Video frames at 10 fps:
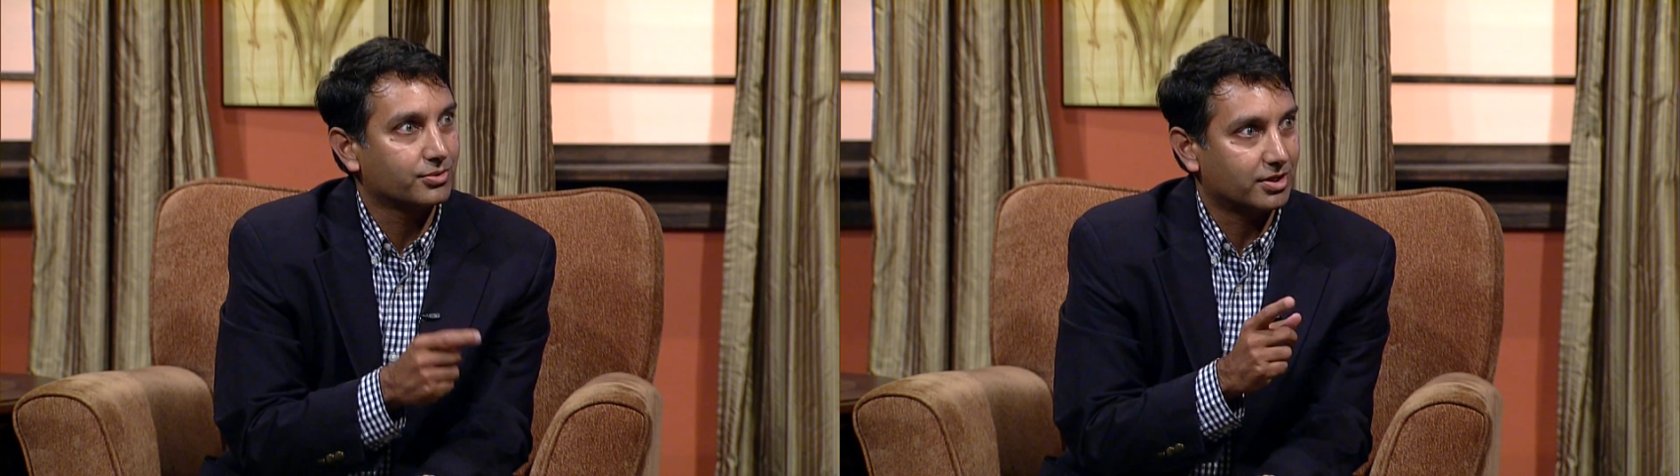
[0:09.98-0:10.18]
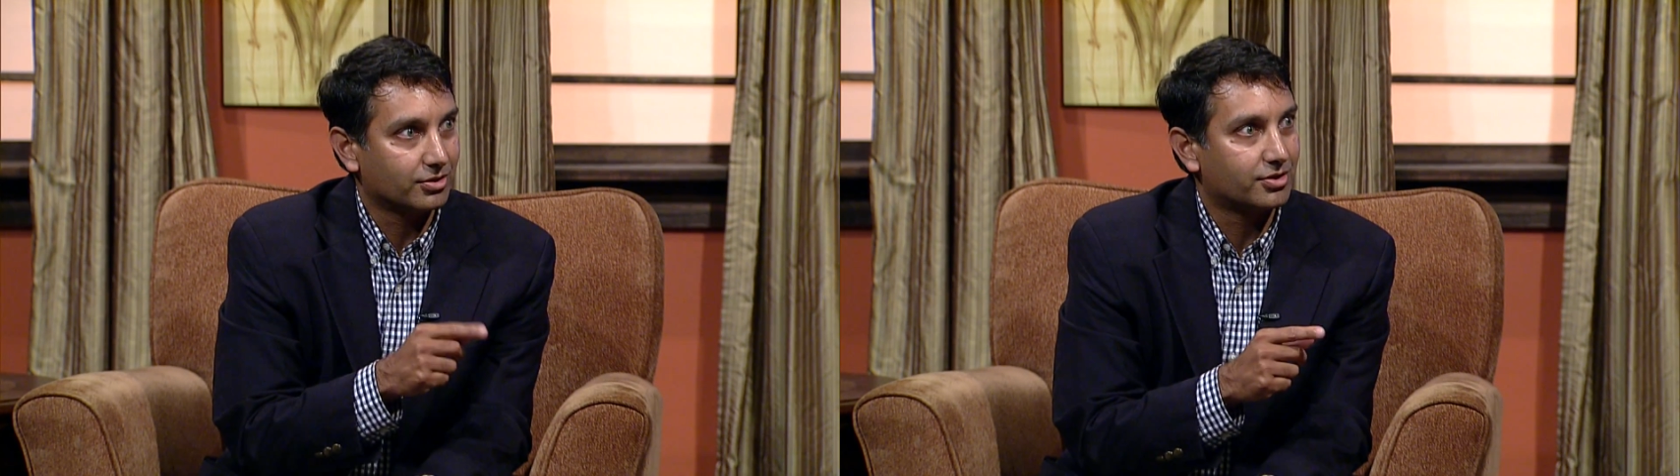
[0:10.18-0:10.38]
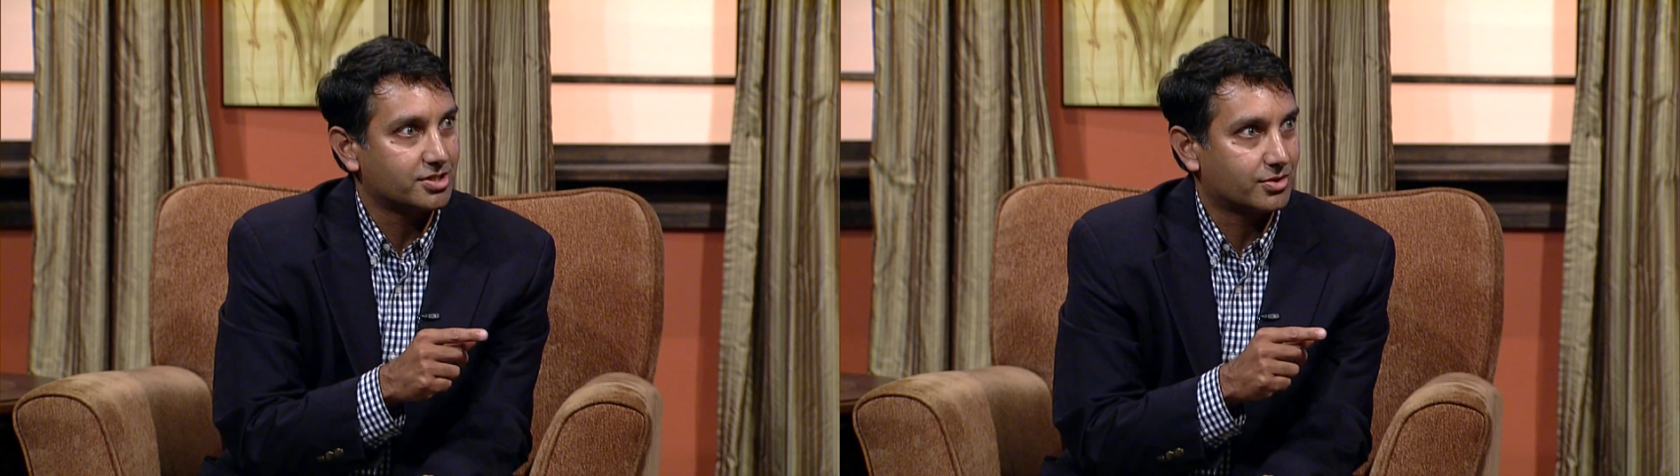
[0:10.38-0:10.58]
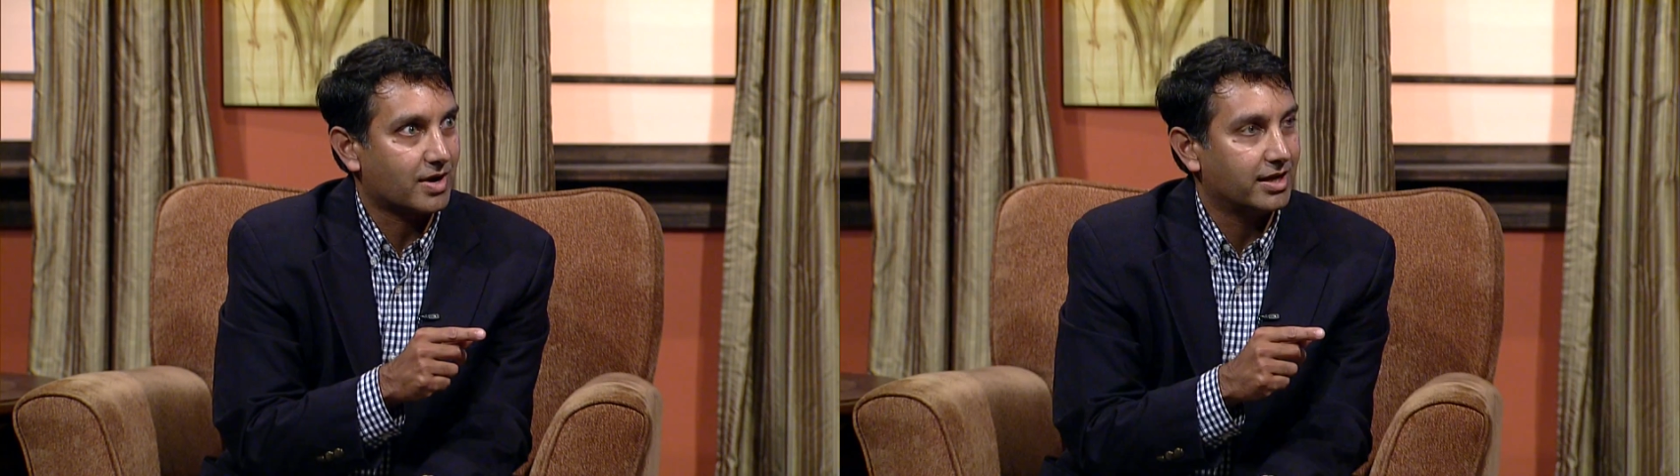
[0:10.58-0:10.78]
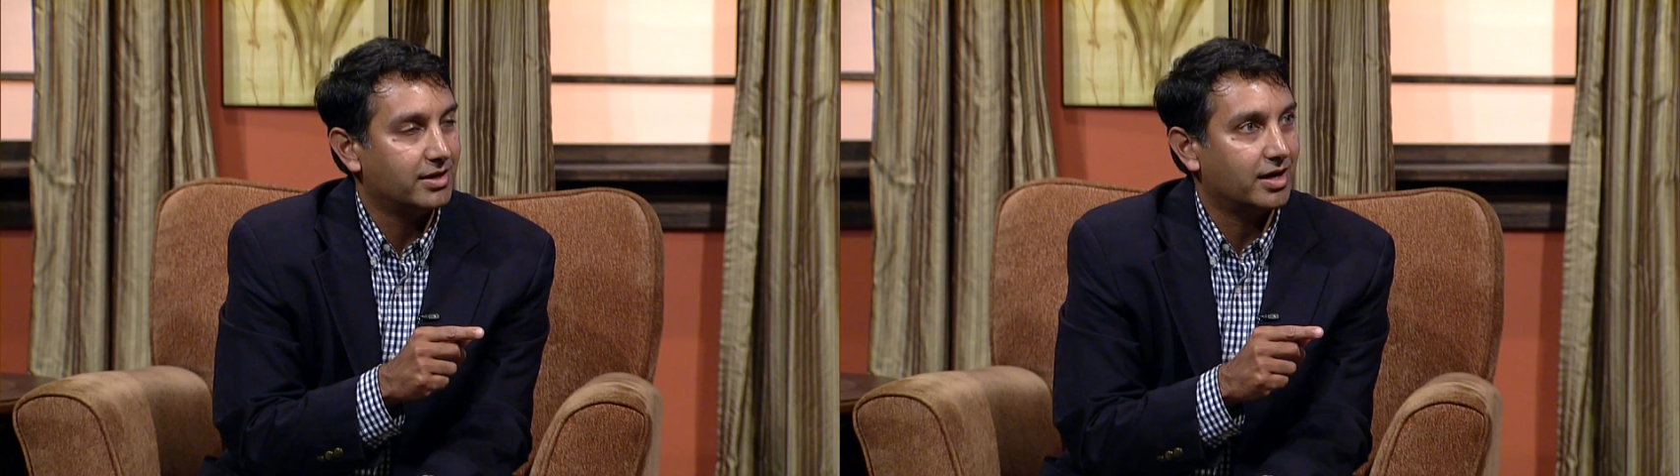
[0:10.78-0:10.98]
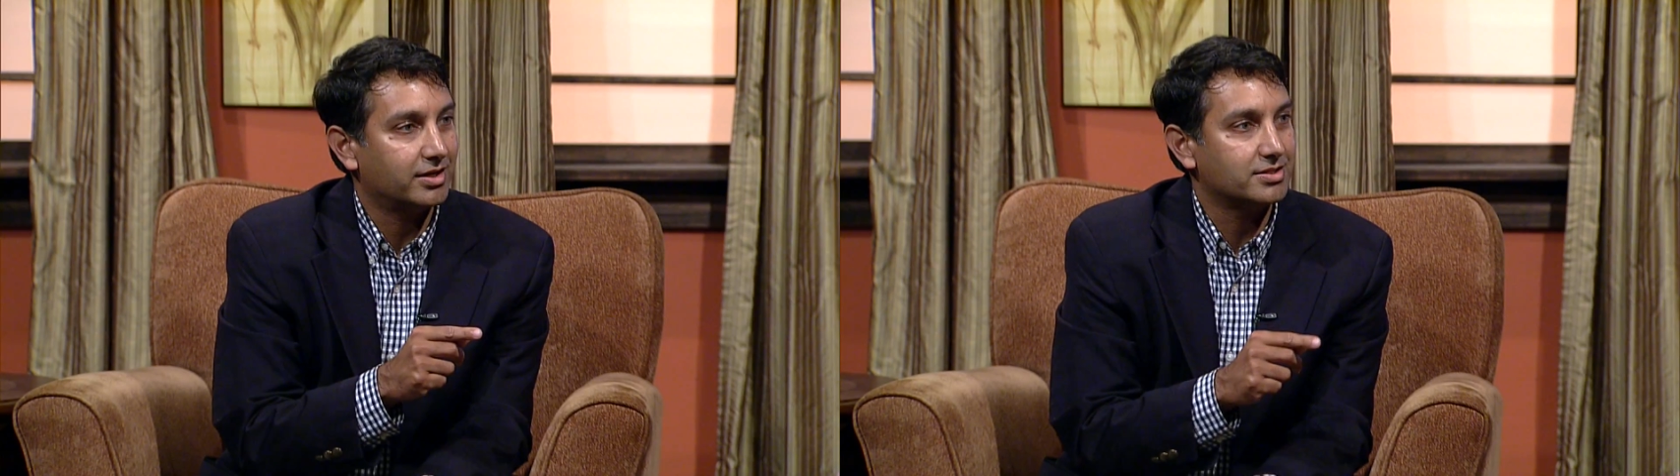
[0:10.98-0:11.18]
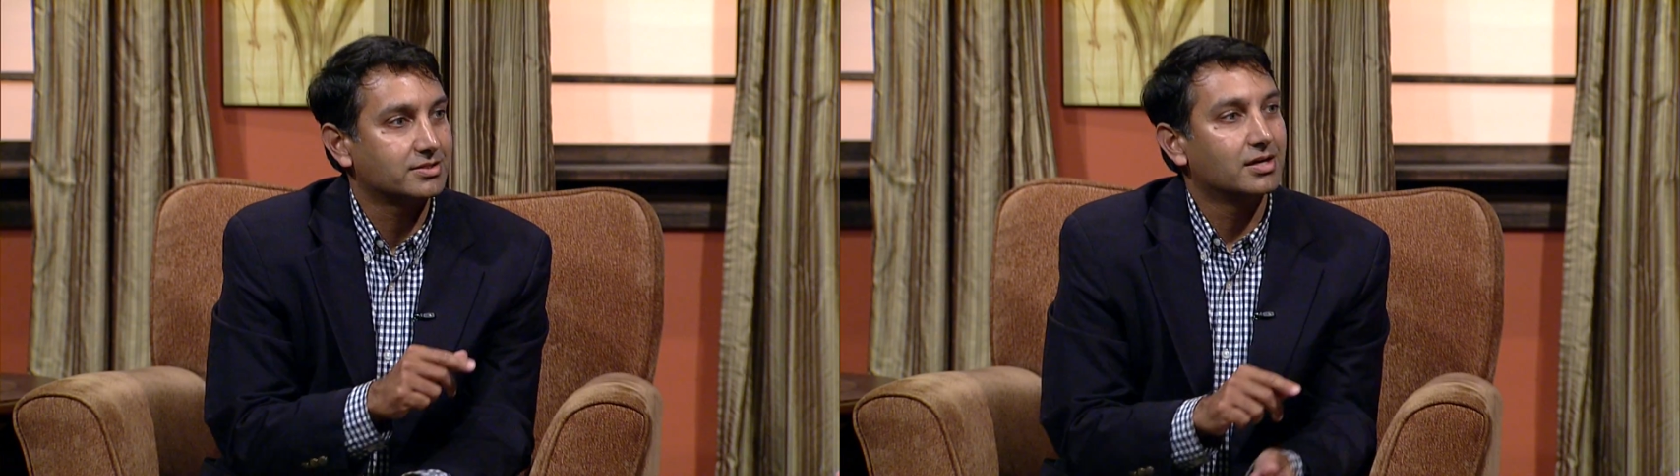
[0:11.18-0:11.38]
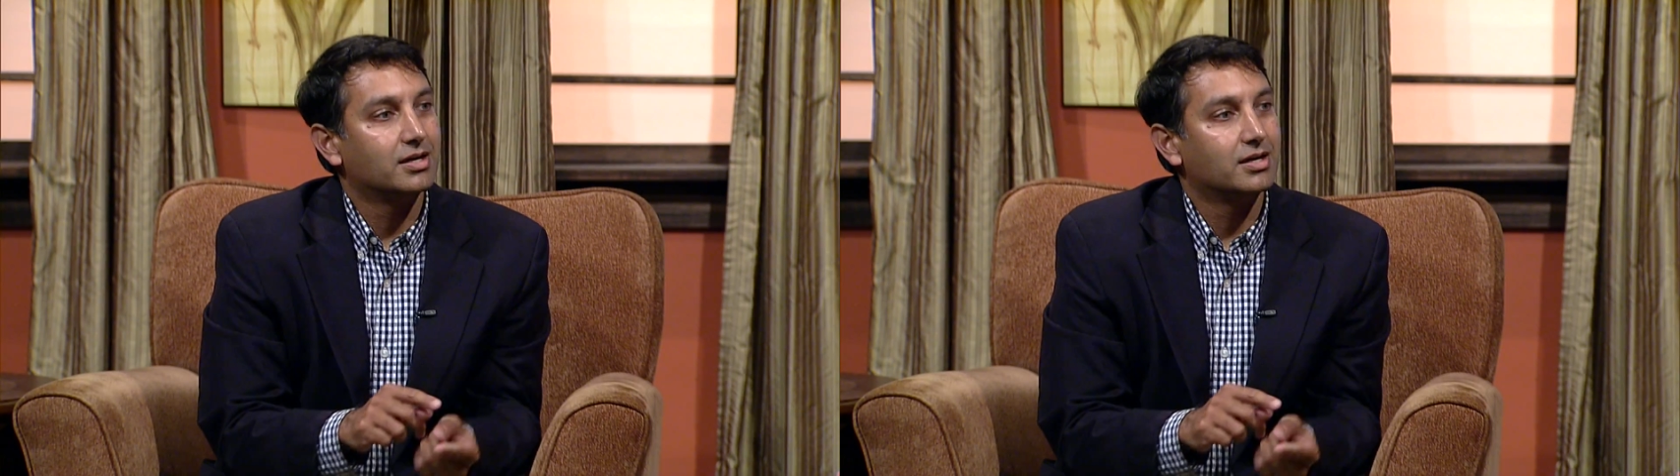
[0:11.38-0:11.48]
allergic rhinitis